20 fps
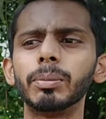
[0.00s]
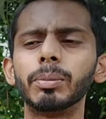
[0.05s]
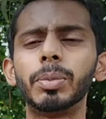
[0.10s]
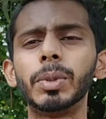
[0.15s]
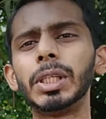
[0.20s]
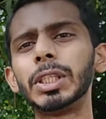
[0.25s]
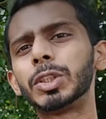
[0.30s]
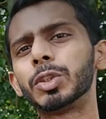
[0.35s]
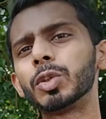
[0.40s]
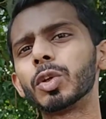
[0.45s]

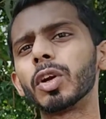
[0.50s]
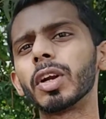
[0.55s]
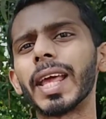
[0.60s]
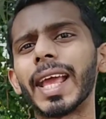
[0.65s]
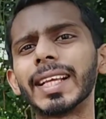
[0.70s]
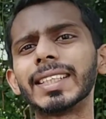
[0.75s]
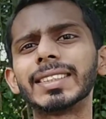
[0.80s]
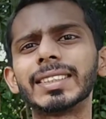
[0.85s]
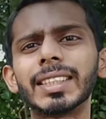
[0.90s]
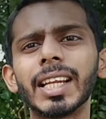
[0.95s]
please do not
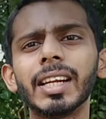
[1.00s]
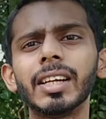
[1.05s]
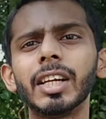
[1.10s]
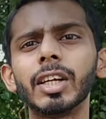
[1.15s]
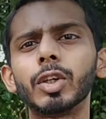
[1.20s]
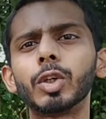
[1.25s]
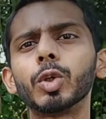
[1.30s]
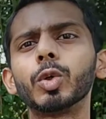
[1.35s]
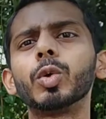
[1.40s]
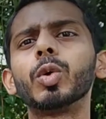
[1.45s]
extend
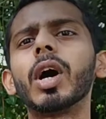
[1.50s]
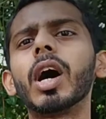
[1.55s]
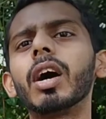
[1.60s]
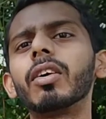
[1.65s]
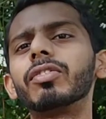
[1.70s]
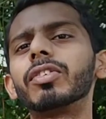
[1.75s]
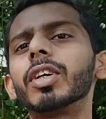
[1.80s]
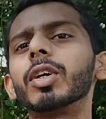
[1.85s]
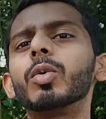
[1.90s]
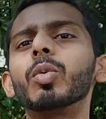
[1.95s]
it to
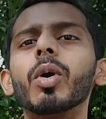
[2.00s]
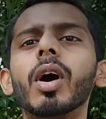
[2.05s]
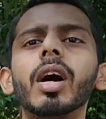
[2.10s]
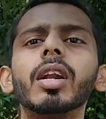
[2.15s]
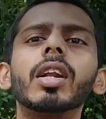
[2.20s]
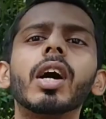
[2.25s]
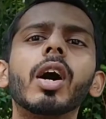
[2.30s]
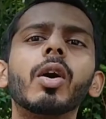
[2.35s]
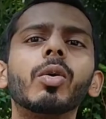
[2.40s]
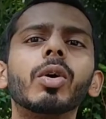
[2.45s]
after
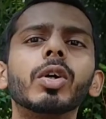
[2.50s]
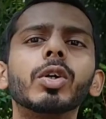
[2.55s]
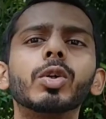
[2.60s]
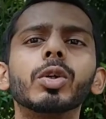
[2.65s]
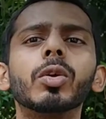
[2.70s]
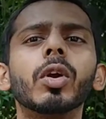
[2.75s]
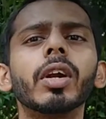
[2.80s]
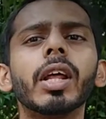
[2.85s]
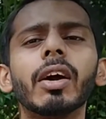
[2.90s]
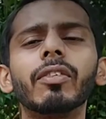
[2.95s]
1 hour. Do
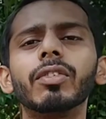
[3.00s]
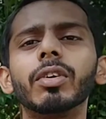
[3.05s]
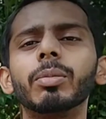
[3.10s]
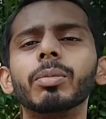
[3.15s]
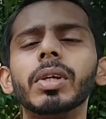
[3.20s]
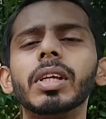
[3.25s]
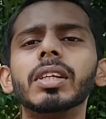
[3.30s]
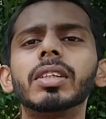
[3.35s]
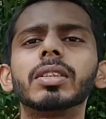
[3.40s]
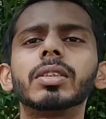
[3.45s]
not have the
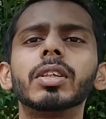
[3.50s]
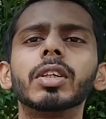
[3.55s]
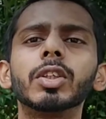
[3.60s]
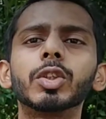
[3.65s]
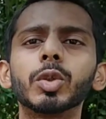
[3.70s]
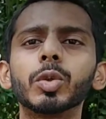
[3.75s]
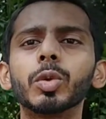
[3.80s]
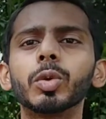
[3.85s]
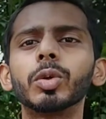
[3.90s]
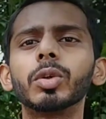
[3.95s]
meals,
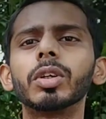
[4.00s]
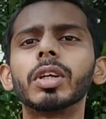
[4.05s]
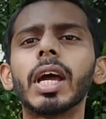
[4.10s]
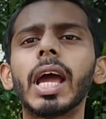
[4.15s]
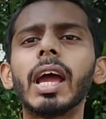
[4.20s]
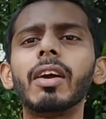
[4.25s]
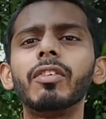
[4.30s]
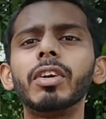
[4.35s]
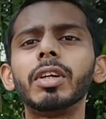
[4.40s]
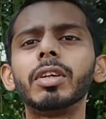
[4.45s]
so
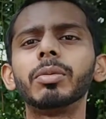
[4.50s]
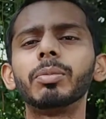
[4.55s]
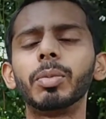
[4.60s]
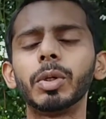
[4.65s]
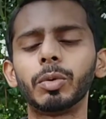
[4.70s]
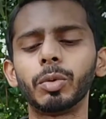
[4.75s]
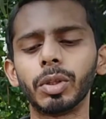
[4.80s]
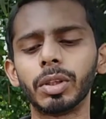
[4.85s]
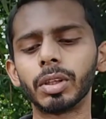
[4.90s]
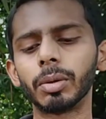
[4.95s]
have it
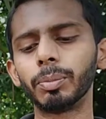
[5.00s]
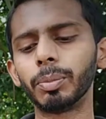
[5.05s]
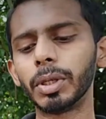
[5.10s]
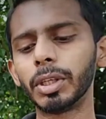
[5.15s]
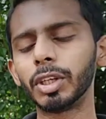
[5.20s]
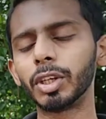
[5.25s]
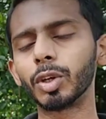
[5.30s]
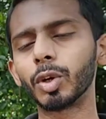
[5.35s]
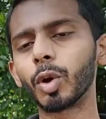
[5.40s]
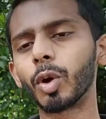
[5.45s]
between the
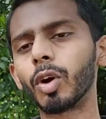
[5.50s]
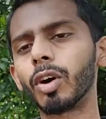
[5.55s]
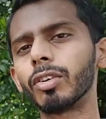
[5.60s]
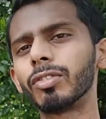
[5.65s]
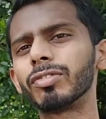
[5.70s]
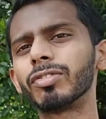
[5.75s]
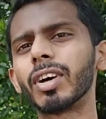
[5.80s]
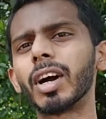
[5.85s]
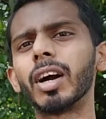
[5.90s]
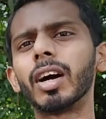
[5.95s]
period of
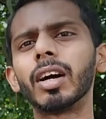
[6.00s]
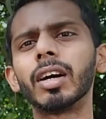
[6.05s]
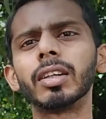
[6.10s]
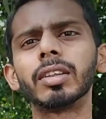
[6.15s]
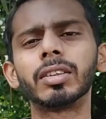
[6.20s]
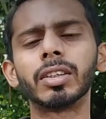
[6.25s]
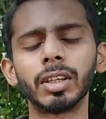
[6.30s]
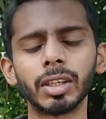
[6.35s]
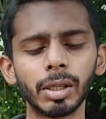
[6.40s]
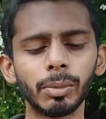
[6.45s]

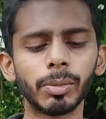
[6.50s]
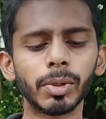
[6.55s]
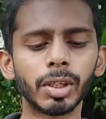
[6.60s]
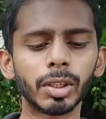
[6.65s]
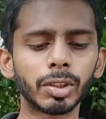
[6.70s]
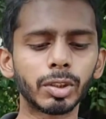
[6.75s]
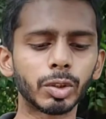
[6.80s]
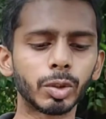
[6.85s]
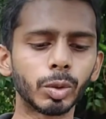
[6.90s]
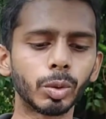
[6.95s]
30
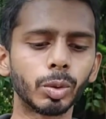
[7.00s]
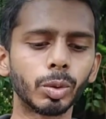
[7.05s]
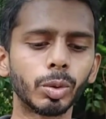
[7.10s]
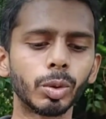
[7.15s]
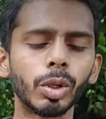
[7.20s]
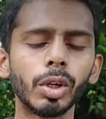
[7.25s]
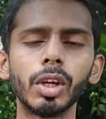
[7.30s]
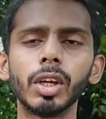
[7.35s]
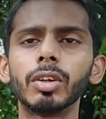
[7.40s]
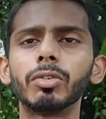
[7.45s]
minutes to
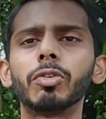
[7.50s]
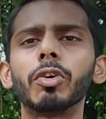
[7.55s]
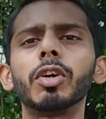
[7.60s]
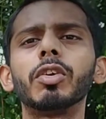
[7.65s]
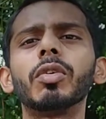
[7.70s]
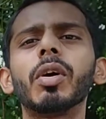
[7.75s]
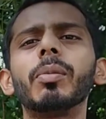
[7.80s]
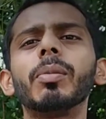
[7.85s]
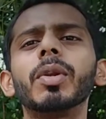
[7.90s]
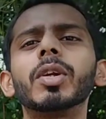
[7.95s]

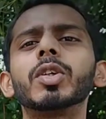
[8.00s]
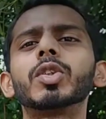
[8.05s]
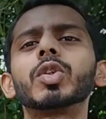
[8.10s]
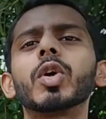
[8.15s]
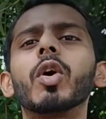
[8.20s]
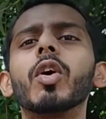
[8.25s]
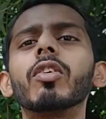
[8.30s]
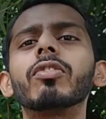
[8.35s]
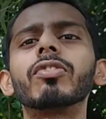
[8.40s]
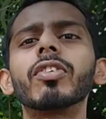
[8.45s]
45 minutes
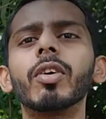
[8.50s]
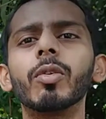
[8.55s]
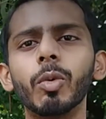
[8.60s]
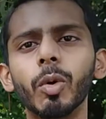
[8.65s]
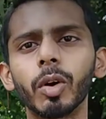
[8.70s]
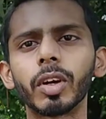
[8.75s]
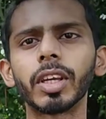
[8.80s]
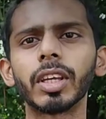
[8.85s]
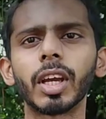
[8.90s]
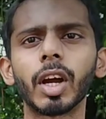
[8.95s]
of
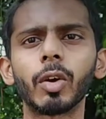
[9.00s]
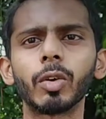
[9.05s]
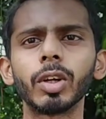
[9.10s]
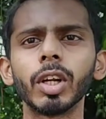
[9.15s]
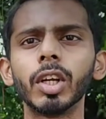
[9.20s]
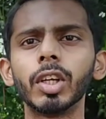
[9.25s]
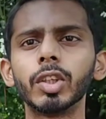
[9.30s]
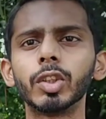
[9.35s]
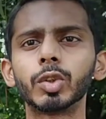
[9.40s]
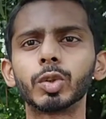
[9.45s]
working out,
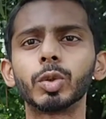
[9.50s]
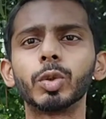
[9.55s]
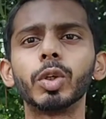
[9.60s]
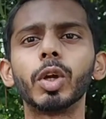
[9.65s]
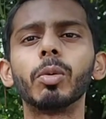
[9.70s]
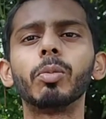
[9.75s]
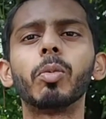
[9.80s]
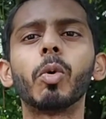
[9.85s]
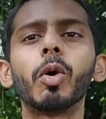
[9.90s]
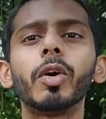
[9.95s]
so
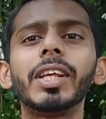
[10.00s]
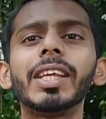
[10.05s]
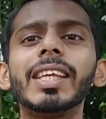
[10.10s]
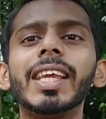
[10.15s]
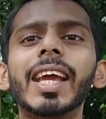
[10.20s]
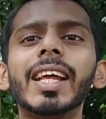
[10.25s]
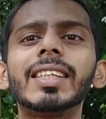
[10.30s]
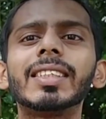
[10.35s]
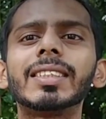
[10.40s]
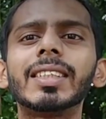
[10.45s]
your body
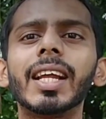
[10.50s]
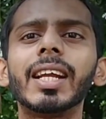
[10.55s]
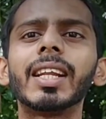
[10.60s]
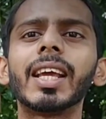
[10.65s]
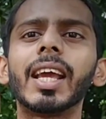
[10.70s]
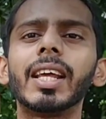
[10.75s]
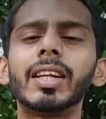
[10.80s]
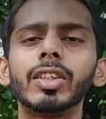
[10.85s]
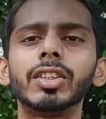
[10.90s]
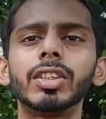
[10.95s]
gets that
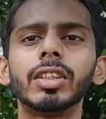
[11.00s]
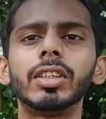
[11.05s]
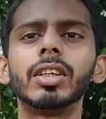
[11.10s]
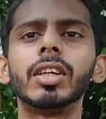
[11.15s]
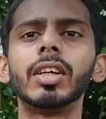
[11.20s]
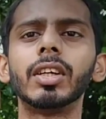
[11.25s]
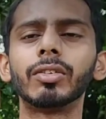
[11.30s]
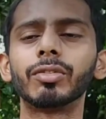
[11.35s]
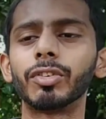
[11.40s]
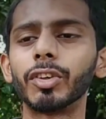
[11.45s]
energy.
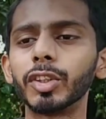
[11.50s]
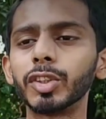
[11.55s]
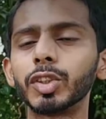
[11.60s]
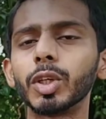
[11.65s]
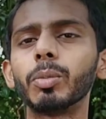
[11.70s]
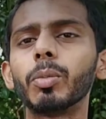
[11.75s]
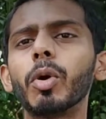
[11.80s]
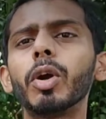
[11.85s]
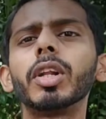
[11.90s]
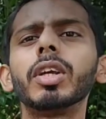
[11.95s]
First
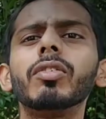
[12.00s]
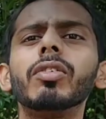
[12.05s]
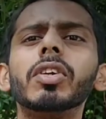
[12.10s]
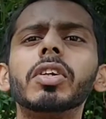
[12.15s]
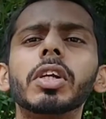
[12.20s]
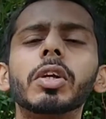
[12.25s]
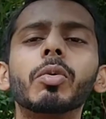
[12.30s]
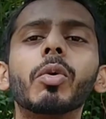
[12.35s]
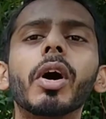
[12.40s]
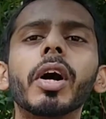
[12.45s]
your body will
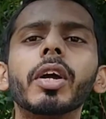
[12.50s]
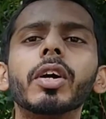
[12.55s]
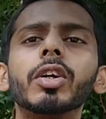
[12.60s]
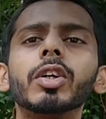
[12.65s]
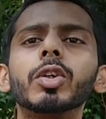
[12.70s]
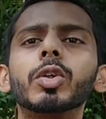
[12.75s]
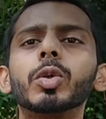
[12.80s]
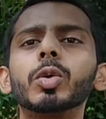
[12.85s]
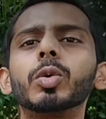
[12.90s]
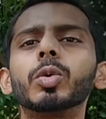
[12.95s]
require
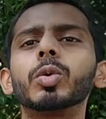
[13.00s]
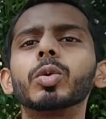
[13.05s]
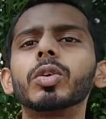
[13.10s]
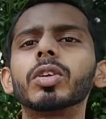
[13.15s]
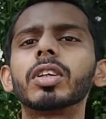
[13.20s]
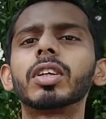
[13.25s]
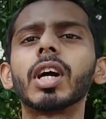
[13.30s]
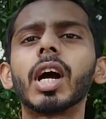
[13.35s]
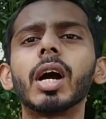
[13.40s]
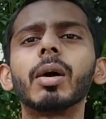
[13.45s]
to
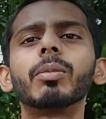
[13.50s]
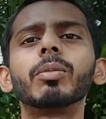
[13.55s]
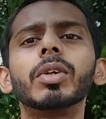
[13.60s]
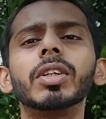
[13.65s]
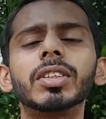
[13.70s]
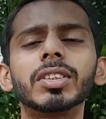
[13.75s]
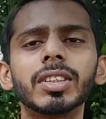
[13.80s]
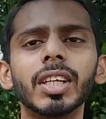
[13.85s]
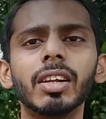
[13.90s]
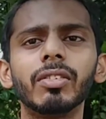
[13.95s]
calm
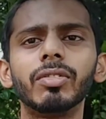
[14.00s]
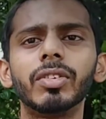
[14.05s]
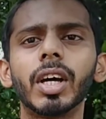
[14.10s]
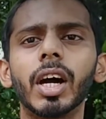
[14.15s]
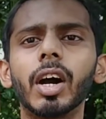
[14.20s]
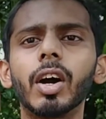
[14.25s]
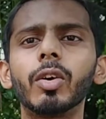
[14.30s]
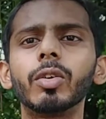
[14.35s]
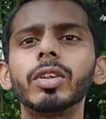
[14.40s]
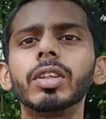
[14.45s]
itself
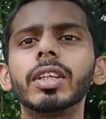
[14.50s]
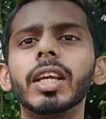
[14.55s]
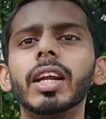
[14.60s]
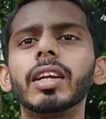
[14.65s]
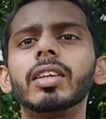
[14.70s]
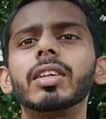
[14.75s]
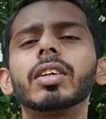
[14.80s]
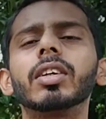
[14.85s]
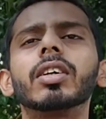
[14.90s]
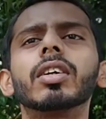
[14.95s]
down,
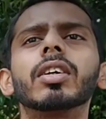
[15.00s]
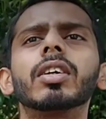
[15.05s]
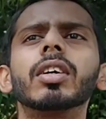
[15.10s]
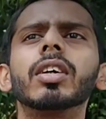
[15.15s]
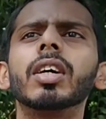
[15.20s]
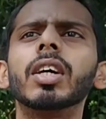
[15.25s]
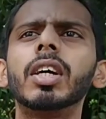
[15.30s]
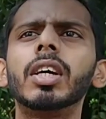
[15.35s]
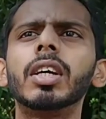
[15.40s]
get the